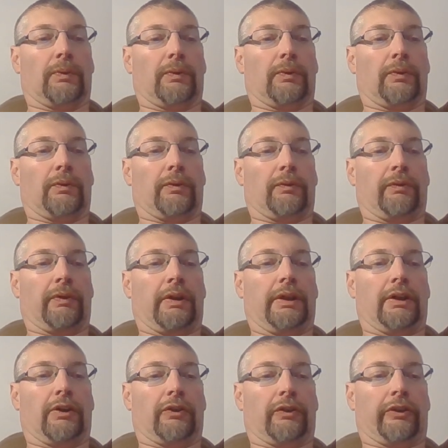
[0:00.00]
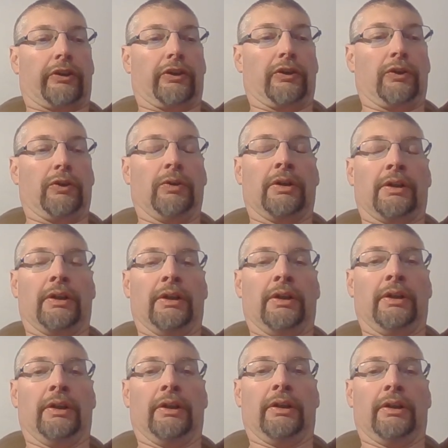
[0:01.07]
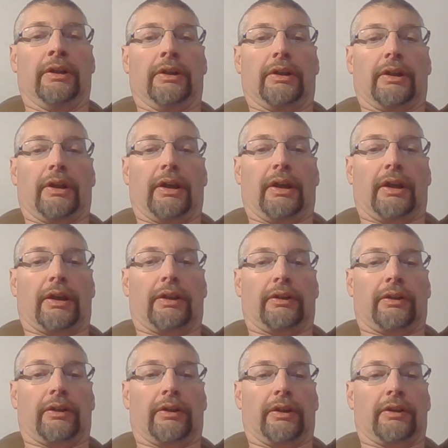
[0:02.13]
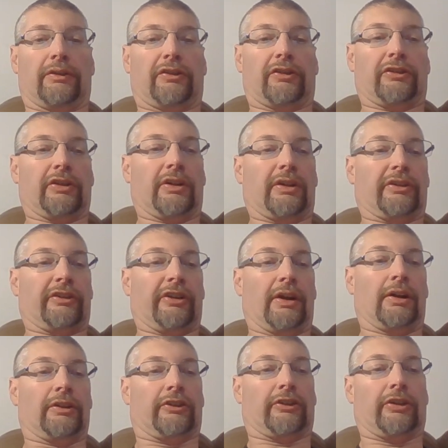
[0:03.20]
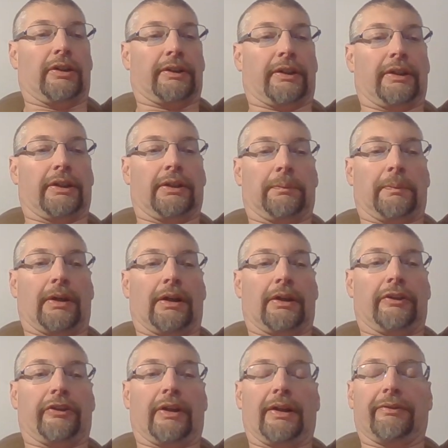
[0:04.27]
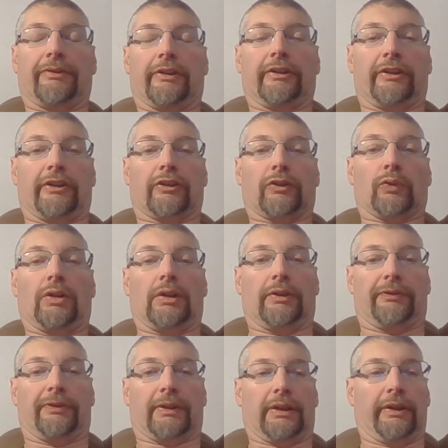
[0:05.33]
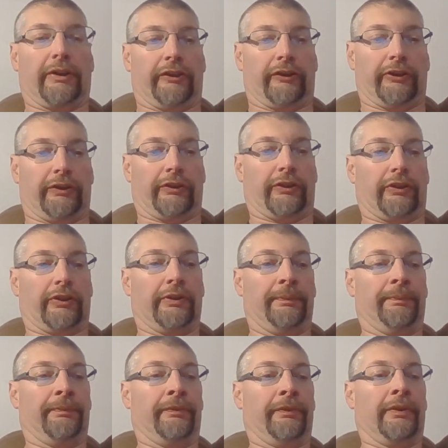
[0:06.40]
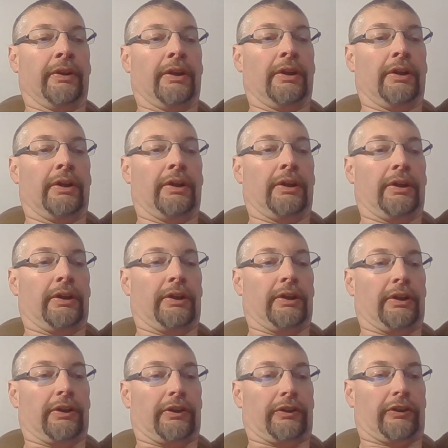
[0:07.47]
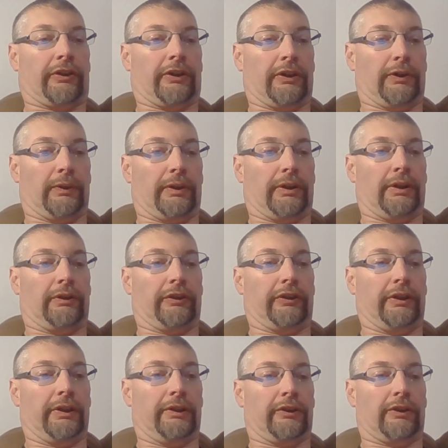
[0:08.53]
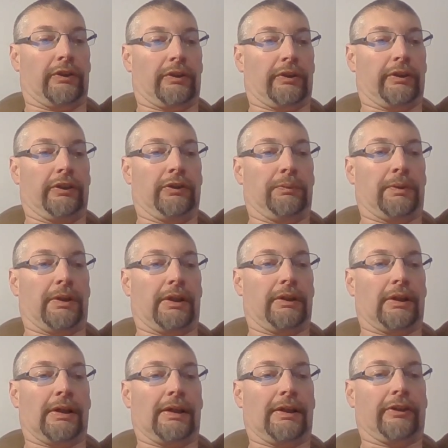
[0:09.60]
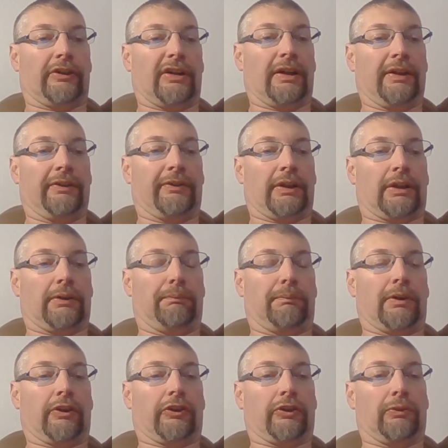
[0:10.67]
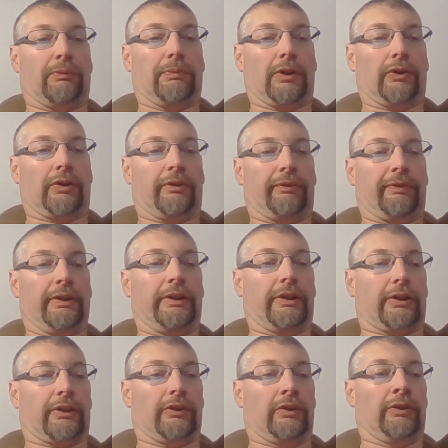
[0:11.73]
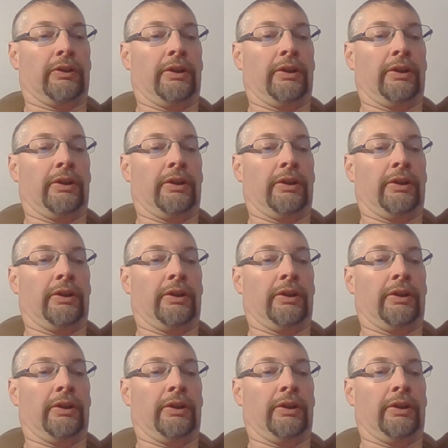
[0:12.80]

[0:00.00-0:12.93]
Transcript: video 2, and it starts out talking about driver disqualifications. So in general, you may not drive a commercial motor vehicle